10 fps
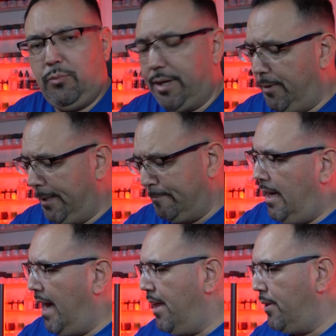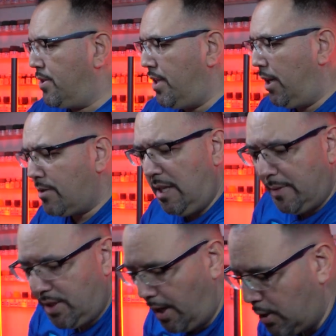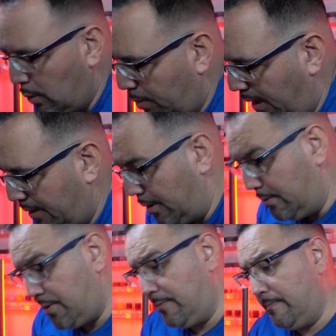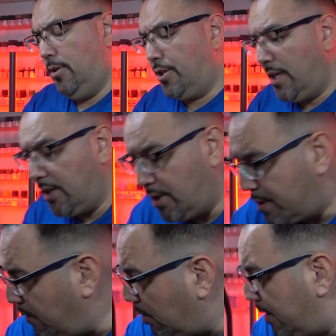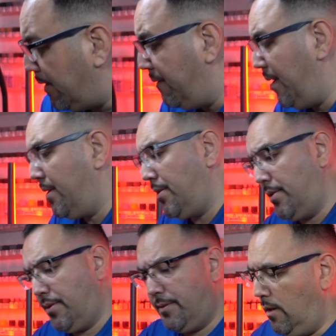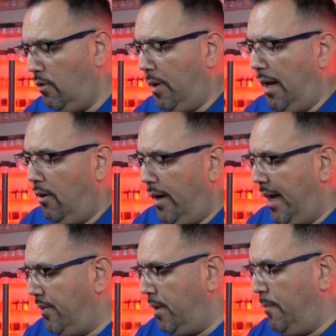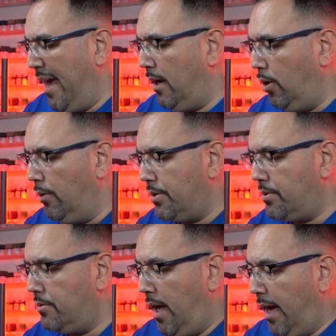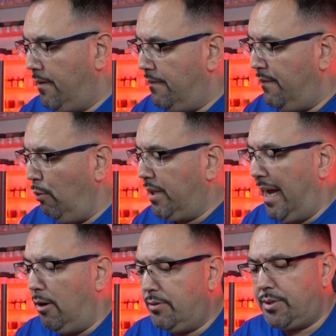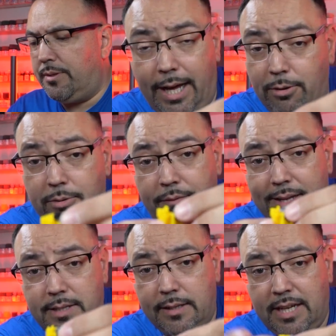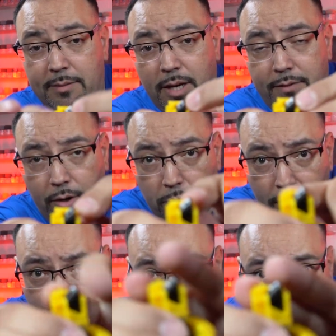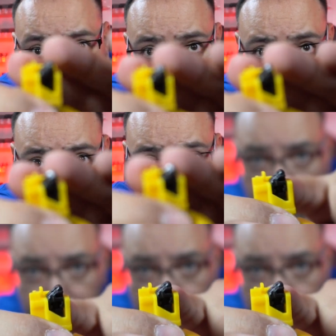would, right? And the stingers, let me see how you apply those. Looks like you just fold in the fists. Oh, wow. And the peg holes that fold out, I don't know if that's gonna come out very well on camera, but